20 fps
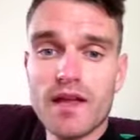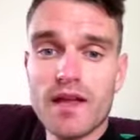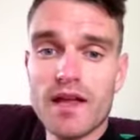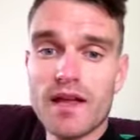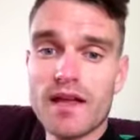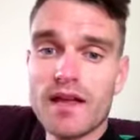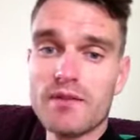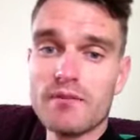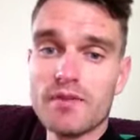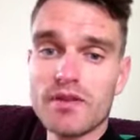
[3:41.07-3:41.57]

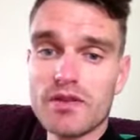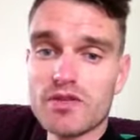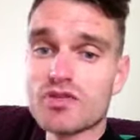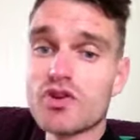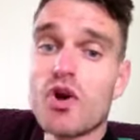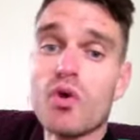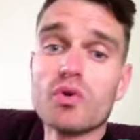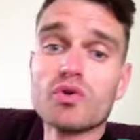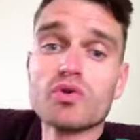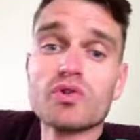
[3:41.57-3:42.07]
And there's
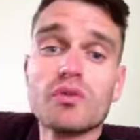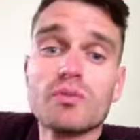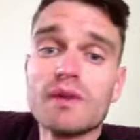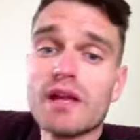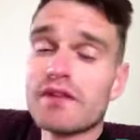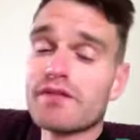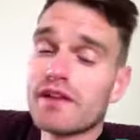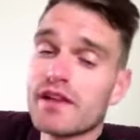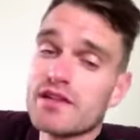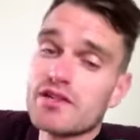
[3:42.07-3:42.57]
always going to be
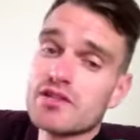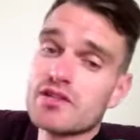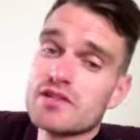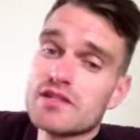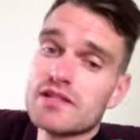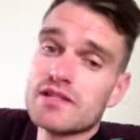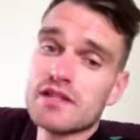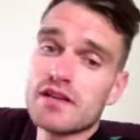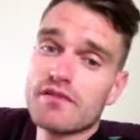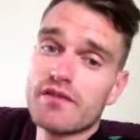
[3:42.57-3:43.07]
advantages and
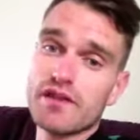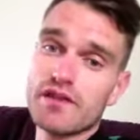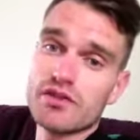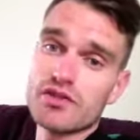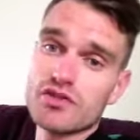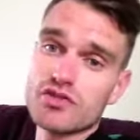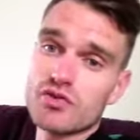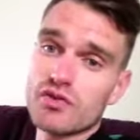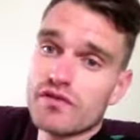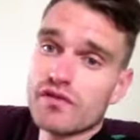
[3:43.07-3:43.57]

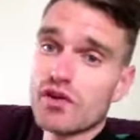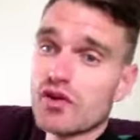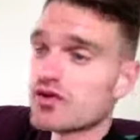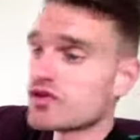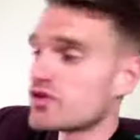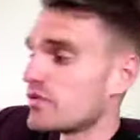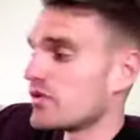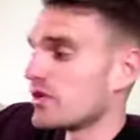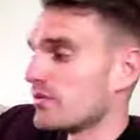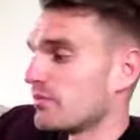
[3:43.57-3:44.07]
disadvantages. So if you're
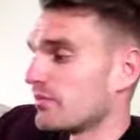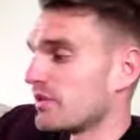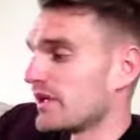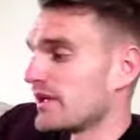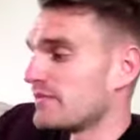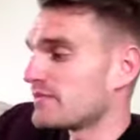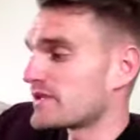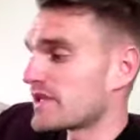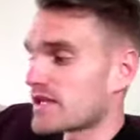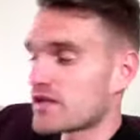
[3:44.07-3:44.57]
doing the
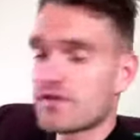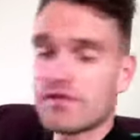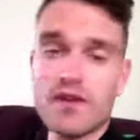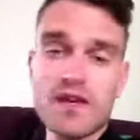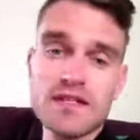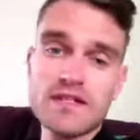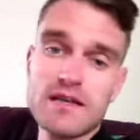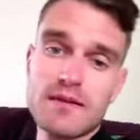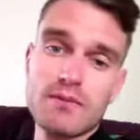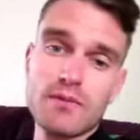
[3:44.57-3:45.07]
bleep test, for
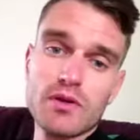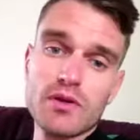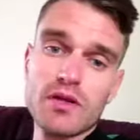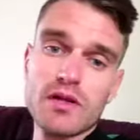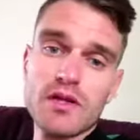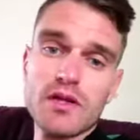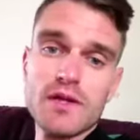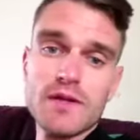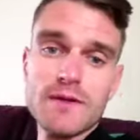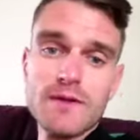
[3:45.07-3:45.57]
example,
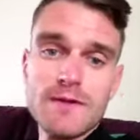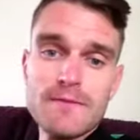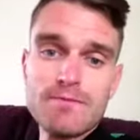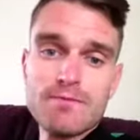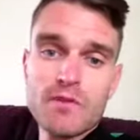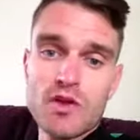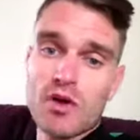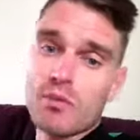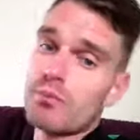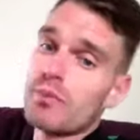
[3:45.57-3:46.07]

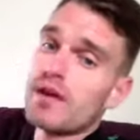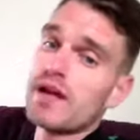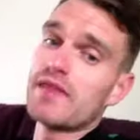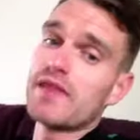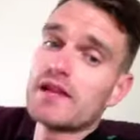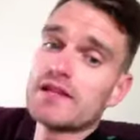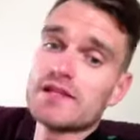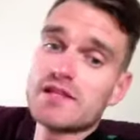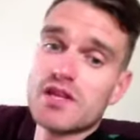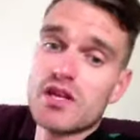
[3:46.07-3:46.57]
comparing
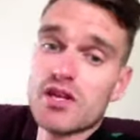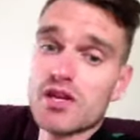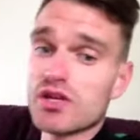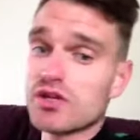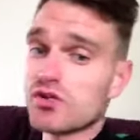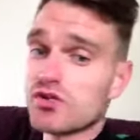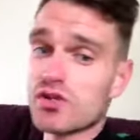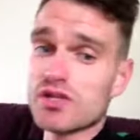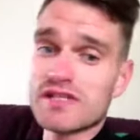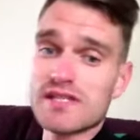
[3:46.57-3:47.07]
that to
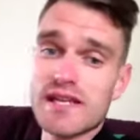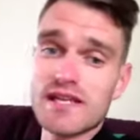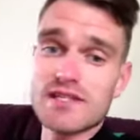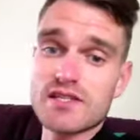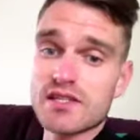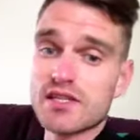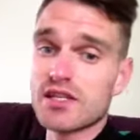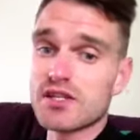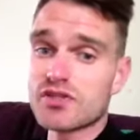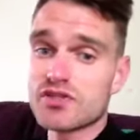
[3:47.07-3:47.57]
another test
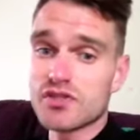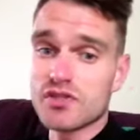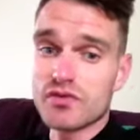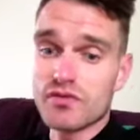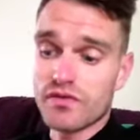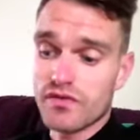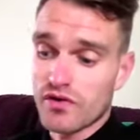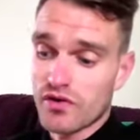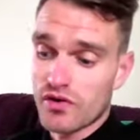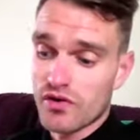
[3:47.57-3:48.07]
that you can do
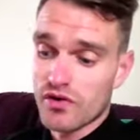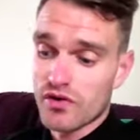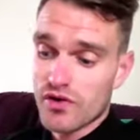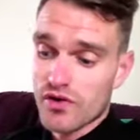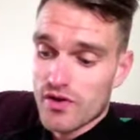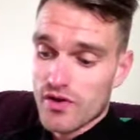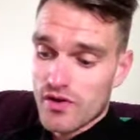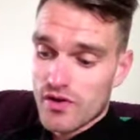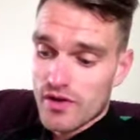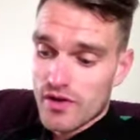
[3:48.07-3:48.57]
for
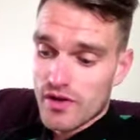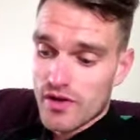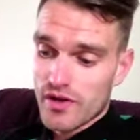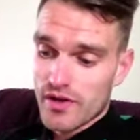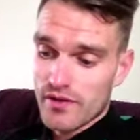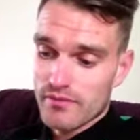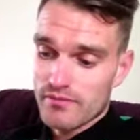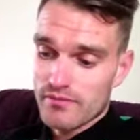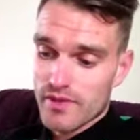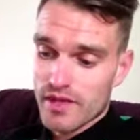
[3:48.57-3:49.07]

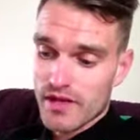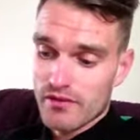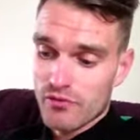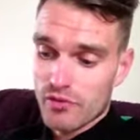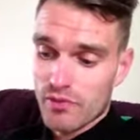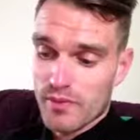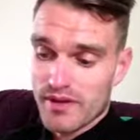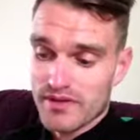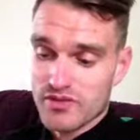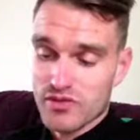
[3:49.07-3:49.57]

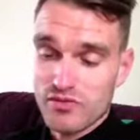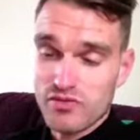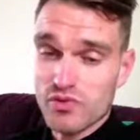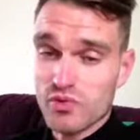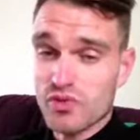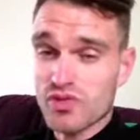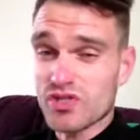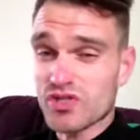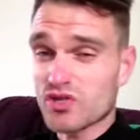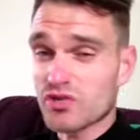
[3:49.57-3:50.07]
aerobic endurance,
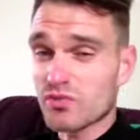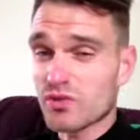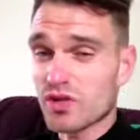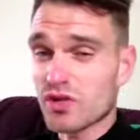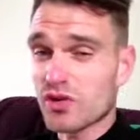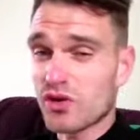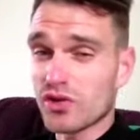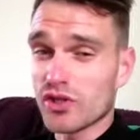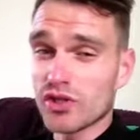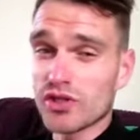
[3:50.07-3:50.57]
which is something
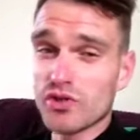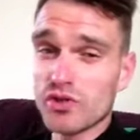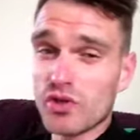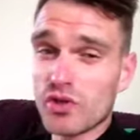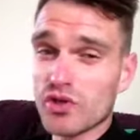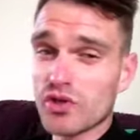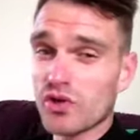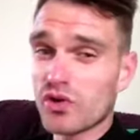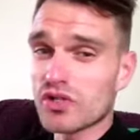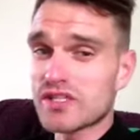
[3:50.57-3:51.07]
called a
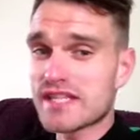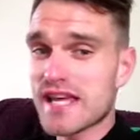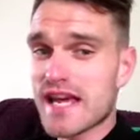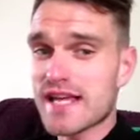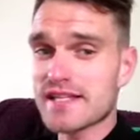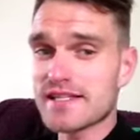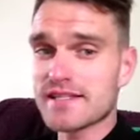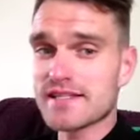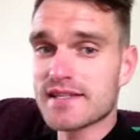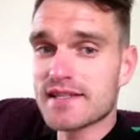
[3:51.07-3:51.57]
yo-yo
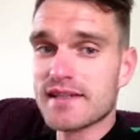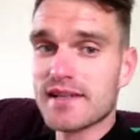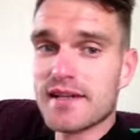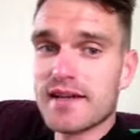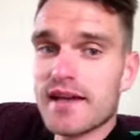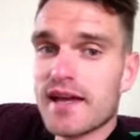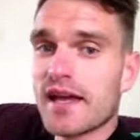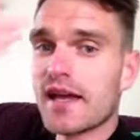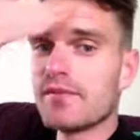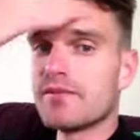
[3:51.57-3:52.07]
test,
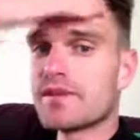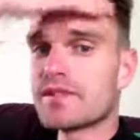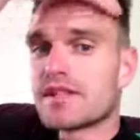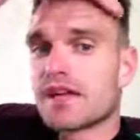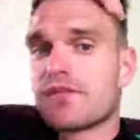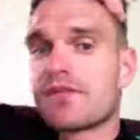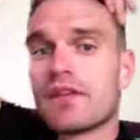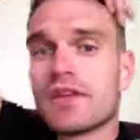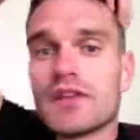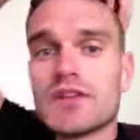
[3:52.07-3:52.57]
there's
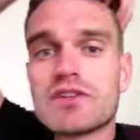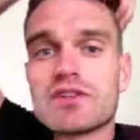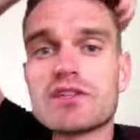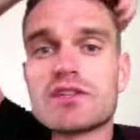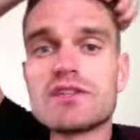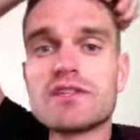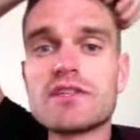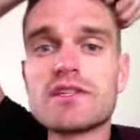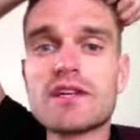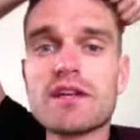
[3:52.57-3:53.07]
advantages
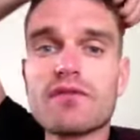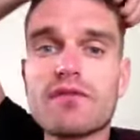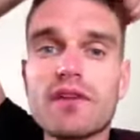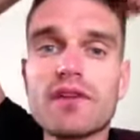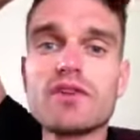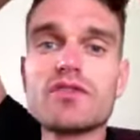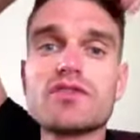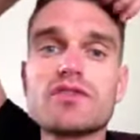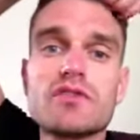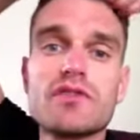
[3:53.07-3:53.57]
and
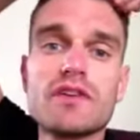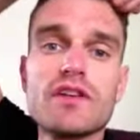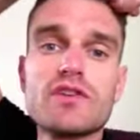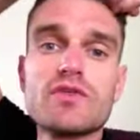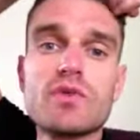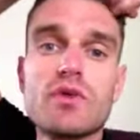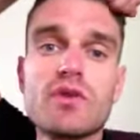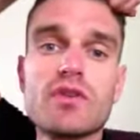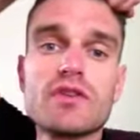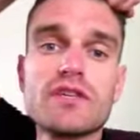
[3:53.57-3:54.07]
disadvantages of
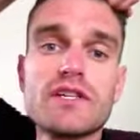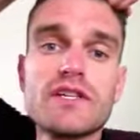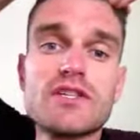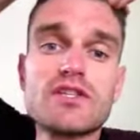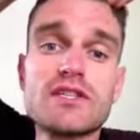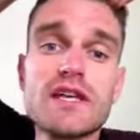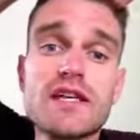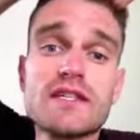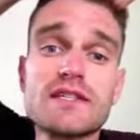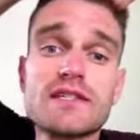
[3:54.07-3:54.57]
each one because
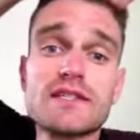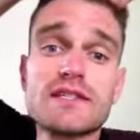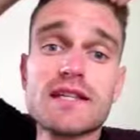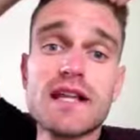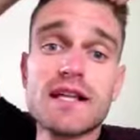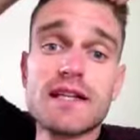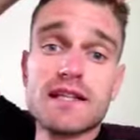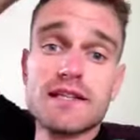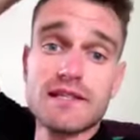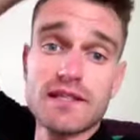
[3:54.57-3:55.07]
each test is
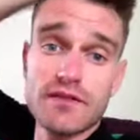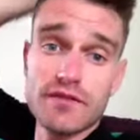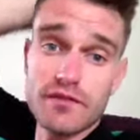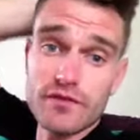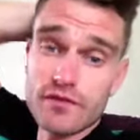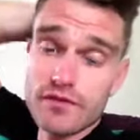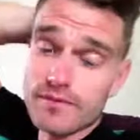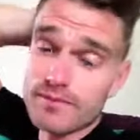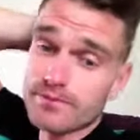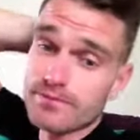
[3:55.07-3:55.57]
slightly
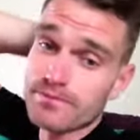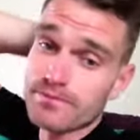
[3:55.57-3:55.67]
different.